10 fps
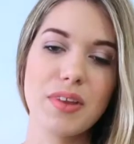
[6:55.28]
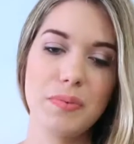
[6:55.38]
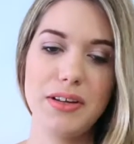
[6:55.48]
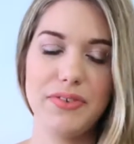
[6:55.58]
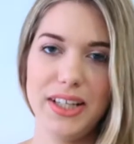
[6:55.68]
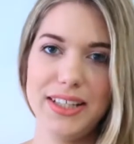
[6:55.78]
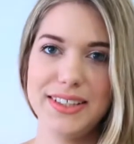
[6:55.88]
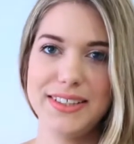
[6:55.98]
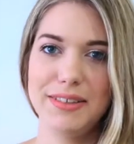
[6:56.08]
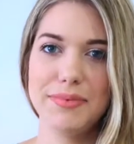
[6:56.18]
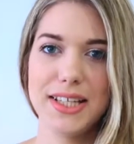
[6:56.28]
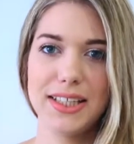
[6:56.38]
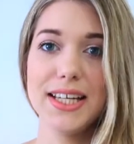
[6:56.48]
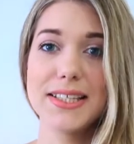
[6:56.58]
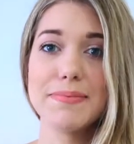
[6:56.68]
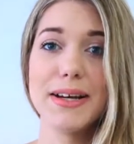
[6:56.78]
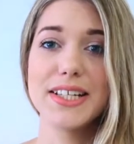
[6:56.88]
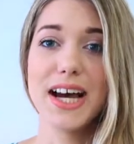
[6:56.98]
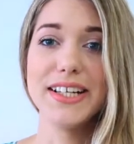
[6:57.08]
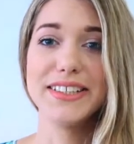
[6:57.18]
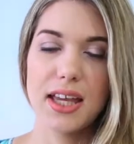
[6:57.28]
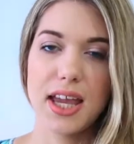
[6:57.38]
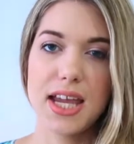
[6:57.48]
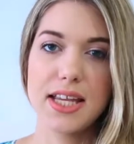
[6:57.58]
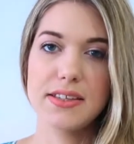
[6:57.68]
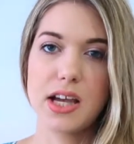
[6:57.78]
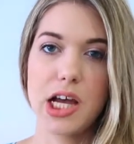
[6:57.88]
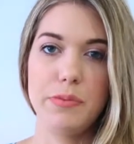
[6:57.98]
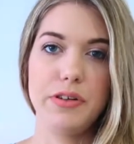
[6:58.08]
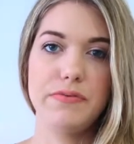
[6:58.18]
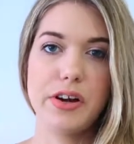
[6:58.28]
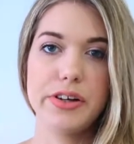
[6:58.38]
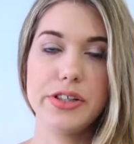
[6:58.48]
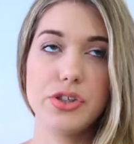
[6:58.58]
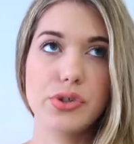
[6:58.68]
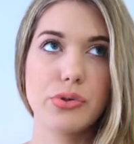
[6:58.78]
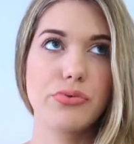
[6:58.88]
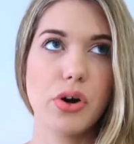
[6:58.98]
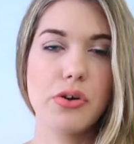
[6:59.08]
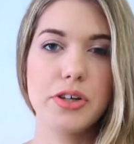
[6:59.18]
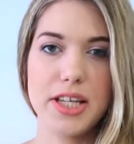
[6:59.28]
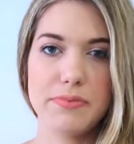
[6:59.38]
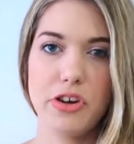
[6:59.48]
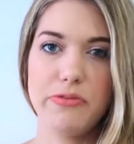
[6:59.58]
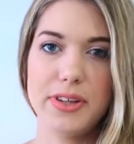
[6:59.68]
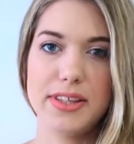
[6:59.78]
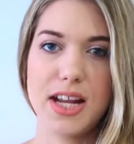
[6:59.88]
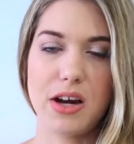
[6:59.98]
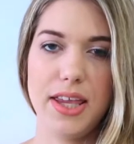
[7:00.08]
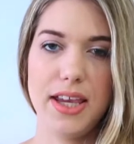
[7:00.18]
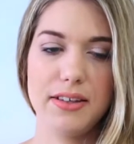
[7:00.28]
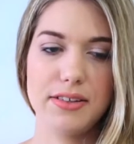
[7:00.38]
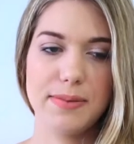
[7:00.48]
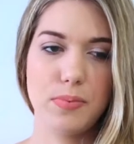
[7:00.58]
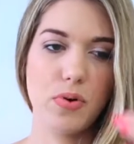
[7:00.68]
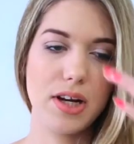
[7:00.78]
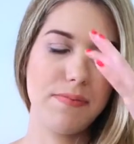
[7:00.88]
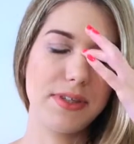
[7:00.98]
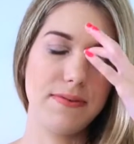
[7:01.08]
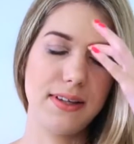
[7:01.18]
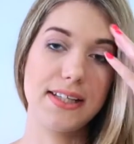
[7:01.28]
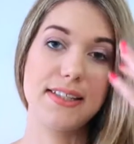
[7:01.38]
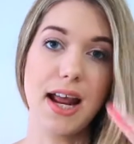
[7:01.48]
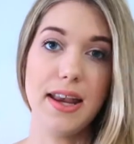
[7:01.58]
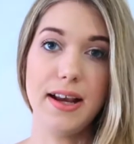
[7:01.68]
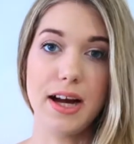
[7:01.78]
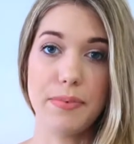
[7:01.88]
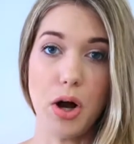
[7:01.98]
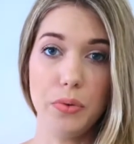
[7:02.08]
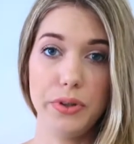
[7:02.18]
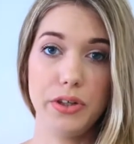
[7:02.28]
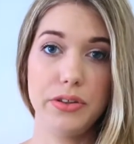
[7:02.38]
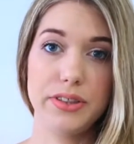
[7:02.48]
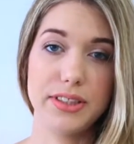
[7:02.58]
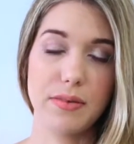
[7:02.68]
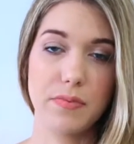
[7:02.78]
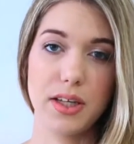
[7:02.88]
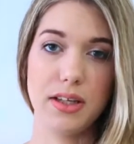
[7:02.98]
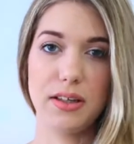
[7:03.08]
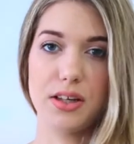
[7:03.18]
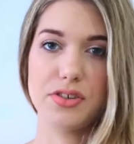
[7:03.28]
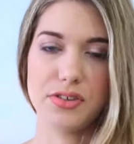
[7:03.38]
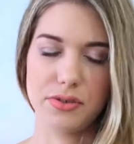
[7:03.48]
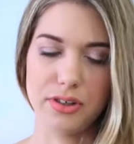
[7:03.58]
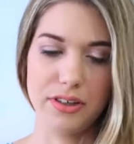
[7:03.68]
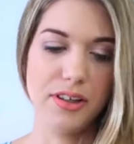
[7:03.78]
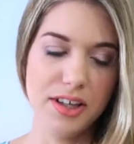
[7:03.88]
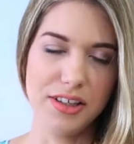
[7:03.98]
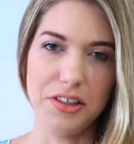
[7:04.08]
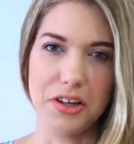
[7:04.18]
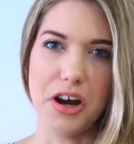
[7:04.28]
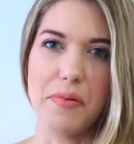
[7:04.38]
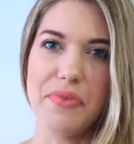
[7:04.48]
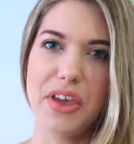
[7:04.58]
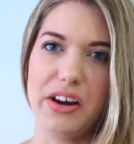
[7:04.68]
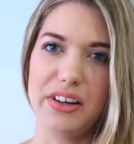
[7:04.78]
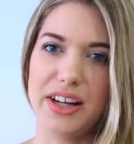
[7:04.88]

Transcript: whenever he says it, I'm just like, yes, my child. He's very strong in his movements now. He can support himself, like standing up, holding on to something. I just sort of, you know, I'm there